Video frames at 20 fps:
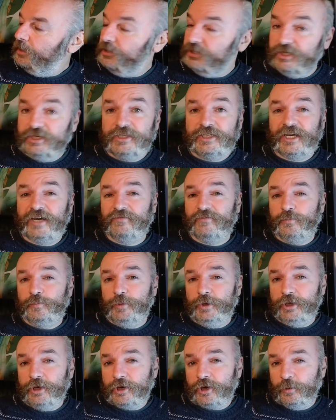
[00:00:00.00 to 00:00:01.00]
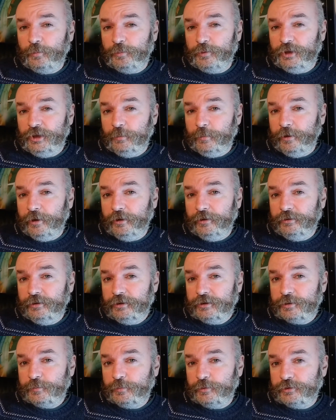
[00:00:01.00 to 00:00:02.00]
Didn't have a big company behind
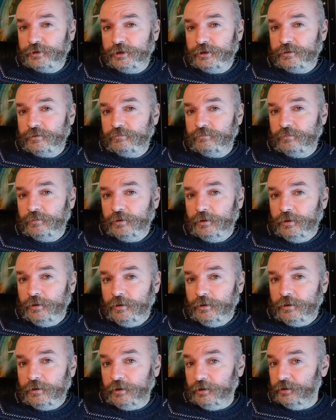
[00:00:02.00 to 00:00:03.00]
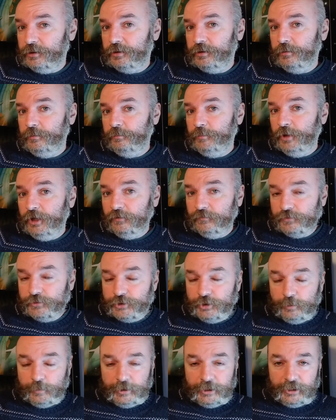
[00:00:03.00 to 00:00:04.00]
it to push it, like Marvel
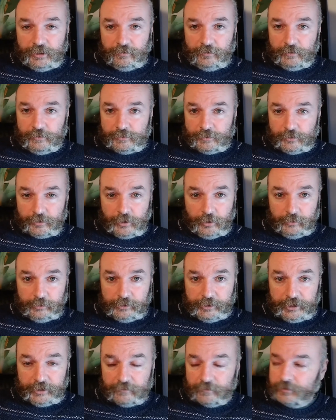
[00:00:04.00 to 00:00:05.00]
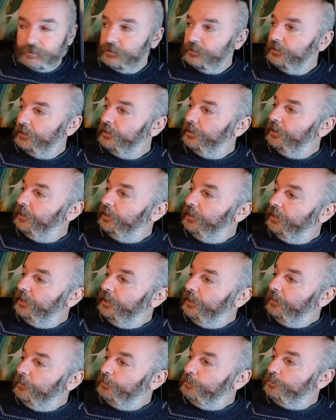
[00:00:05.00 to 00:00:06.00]
Superheroes or Golden Heroes.
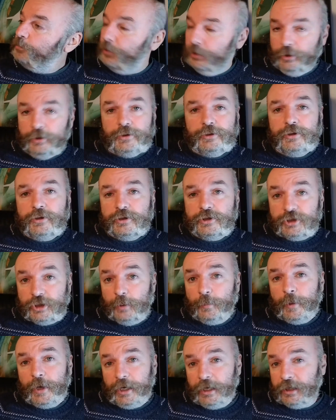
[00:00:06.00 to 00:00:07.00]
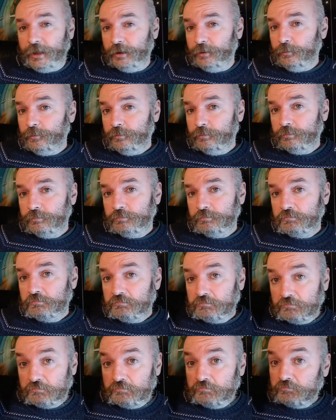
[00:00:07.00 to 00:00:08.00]
But somehow,
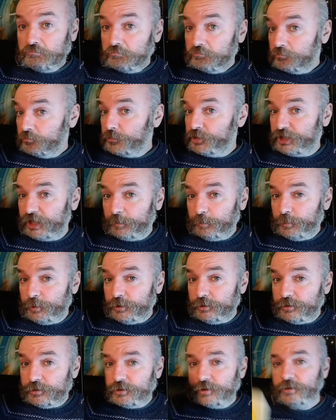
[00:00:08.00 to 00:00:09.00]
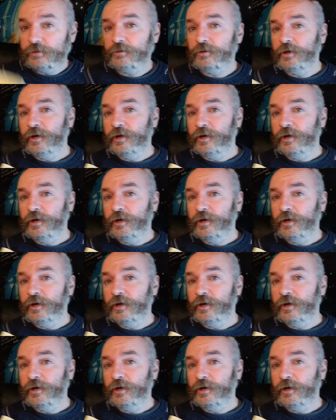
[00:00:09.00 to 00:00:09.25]
Champions